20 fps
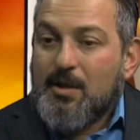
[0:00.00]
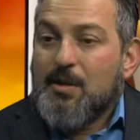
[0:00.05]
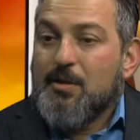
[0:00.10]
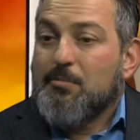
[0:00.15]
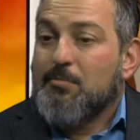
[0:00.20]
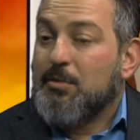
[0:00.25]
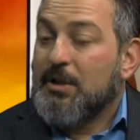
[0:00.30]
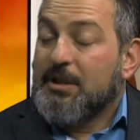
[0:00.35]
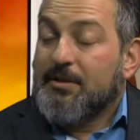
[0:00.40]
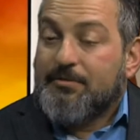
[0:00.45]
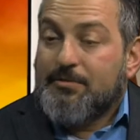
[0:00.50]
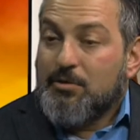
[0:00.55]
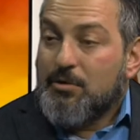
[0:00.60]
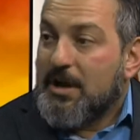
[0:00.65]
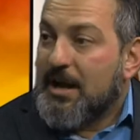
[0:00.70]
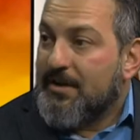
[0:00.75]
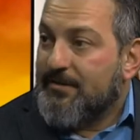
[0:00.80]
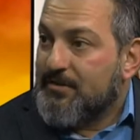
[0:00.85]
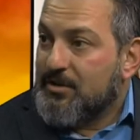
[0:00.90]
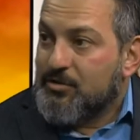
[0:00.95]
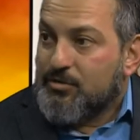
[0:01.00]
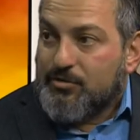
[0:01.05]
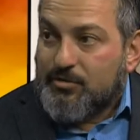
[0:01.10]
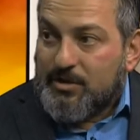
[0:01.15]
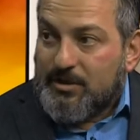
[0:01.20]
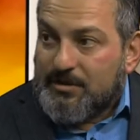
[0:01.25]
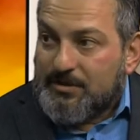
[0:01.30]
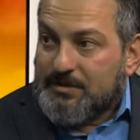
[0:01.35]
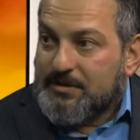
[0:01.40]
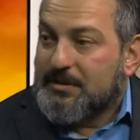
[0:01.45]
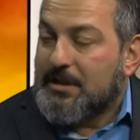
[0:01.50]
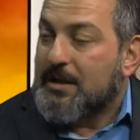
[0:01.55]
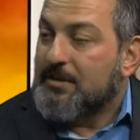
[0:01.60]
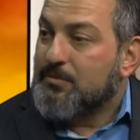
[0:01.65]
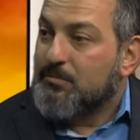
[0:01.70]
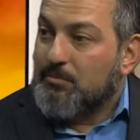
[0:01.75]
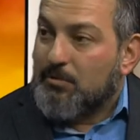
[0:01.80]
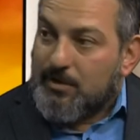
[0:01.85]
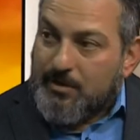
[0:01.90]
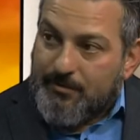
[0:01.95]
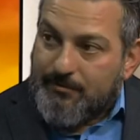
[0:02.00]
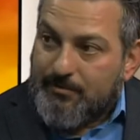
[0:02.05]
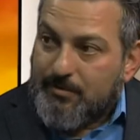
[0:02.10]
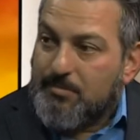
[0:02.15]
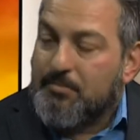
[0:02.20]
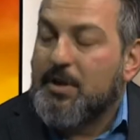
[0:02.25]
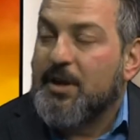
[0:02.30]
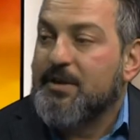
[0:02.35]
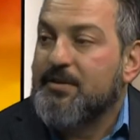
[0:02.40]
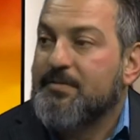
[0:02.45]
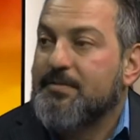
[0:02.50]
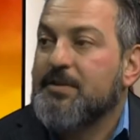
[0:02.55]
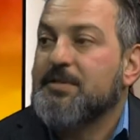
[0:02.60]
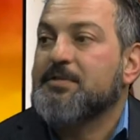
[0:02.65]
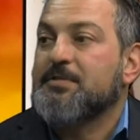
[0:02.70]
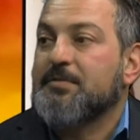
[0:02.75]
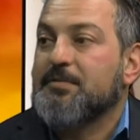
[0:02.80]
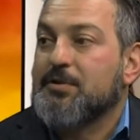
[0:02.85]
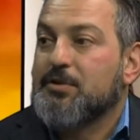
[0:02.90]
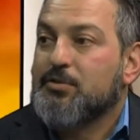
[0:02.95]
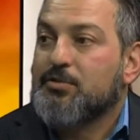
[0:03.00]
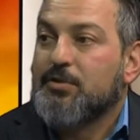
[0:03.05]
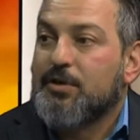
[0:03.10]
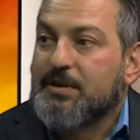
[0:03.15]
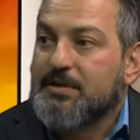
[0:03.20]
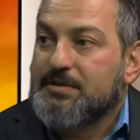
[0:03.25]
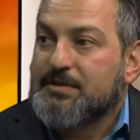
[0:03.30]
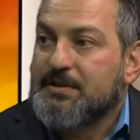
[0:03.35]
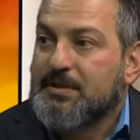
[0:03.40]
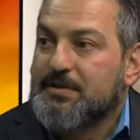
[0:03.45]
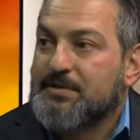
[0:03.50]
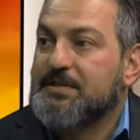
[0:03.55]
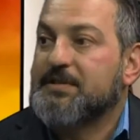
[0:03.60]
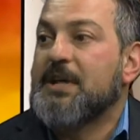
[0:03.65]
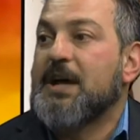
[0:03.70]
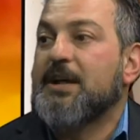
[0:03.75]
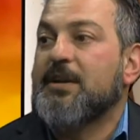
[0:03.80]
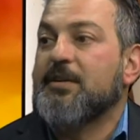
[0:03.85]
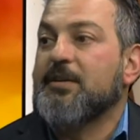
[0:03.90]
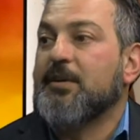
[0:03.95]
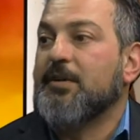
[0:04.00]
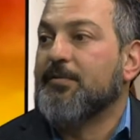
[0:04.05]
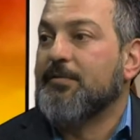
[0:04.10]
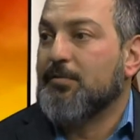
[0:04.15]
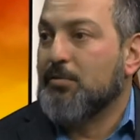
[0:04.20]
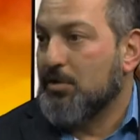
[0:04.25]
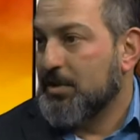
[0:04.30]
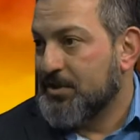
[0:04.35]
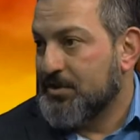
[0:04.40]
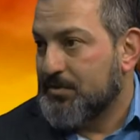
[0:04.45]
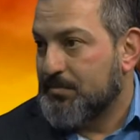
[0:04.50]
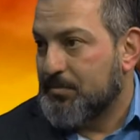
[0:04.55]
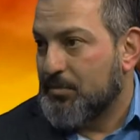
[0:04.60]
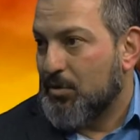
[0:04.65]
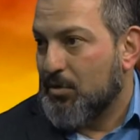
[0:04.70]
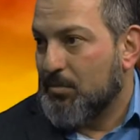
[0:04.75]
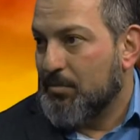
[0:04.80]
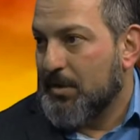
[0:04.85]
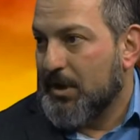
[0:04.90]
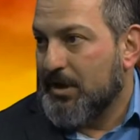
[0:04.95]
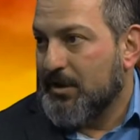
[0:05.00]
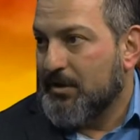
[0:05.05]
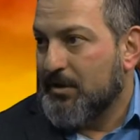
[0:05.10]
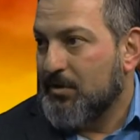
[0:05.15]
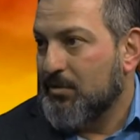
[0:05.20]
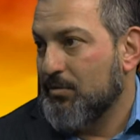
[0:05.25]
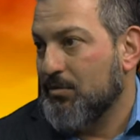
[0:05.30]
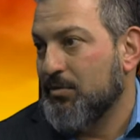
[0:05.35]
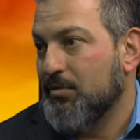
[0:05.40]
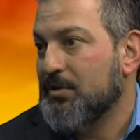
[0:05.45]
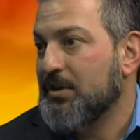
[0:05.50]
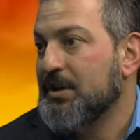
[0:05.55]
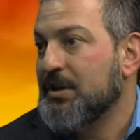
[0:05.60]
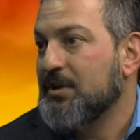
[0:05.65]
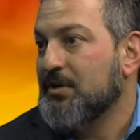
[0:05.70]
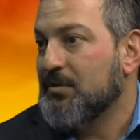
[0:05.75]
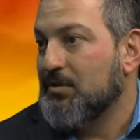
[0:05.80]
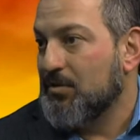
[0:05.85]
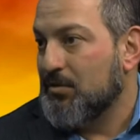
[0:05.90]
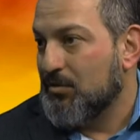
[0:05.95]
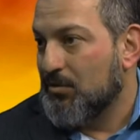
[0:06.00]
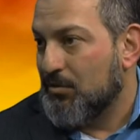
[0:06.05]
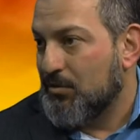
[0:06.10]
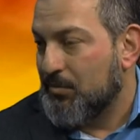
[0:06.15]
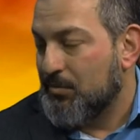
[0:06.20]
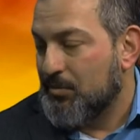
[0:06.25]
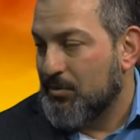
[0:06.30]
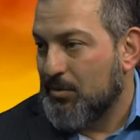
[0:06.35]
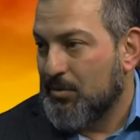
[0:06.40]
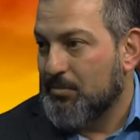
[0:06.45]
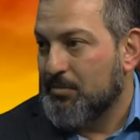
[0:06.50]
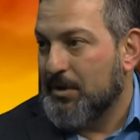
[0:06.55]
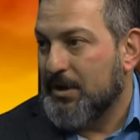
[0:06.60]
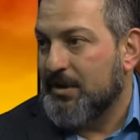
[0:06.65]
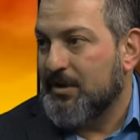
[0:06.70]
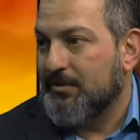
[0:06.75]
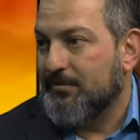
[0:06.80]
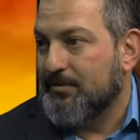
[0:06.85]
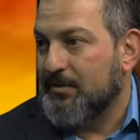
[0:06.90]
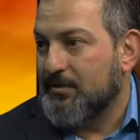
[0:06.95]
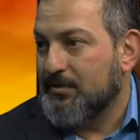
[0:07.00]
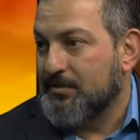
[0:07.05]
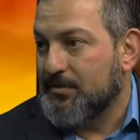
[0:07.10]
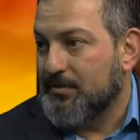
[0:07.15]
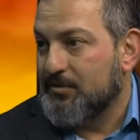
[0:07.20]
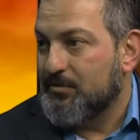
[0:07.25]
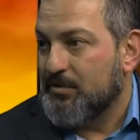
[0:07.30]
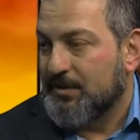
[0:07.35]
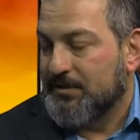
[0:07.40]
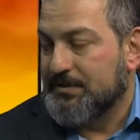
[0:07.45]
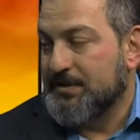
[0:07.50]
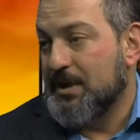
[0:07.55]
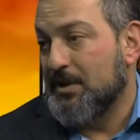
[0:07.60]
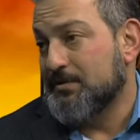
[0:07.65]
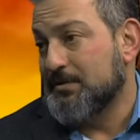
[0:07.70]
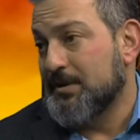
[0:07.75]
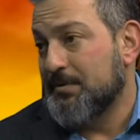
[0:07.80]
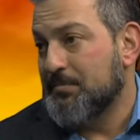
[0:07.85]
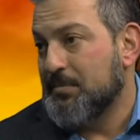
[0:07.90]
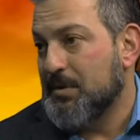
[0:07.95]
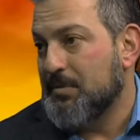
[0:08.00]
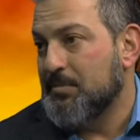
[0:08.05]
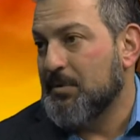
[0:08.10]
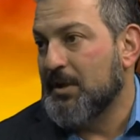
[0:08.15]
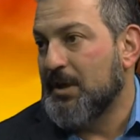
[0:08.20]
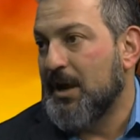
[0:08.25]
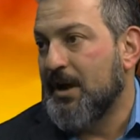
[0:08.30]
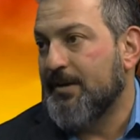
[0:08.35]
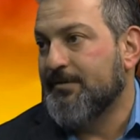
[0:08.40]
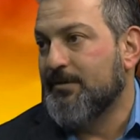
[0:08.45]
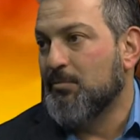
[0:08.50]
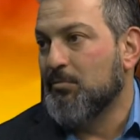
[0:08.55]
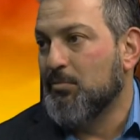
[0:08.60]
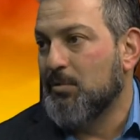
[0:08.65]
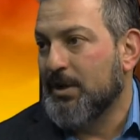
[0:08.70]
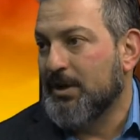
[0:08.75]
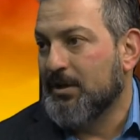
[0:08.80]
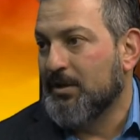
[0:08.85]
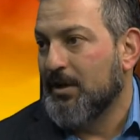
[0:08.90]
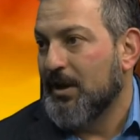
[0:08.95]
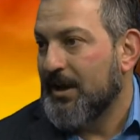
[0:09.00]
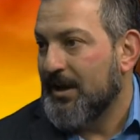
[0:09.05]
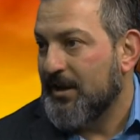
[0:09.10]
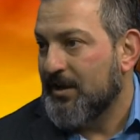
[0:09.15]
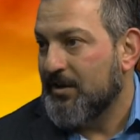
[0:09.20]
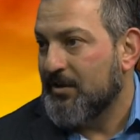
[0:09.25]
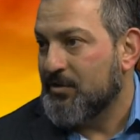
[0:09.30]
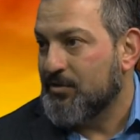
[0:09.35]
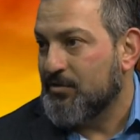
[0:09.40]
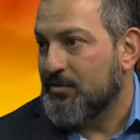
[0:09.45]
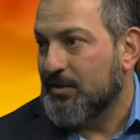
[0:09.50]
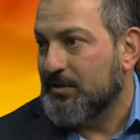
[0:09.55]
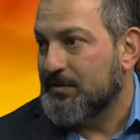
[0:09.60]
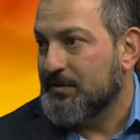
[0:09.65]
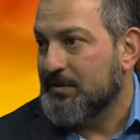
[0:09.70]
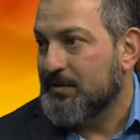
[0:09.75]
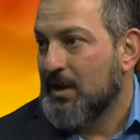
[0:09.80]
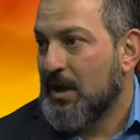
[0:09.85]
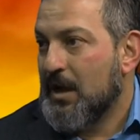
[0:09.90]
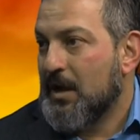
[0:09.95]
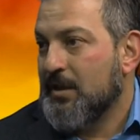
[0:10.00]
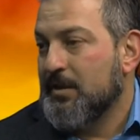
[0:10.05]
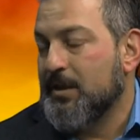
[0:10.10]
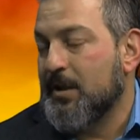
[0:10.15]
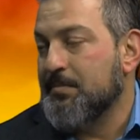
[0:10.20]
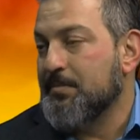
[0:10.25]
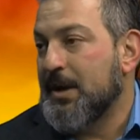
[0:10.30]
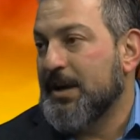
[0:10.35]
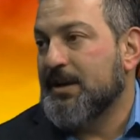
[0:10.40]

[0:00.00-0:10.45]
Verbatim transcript: Well, if you have a trust, that's one of the benefits of a trust is that it avoids probate. You don't need to go to probate if there's a trust. Now, some people have a will and a trust. They might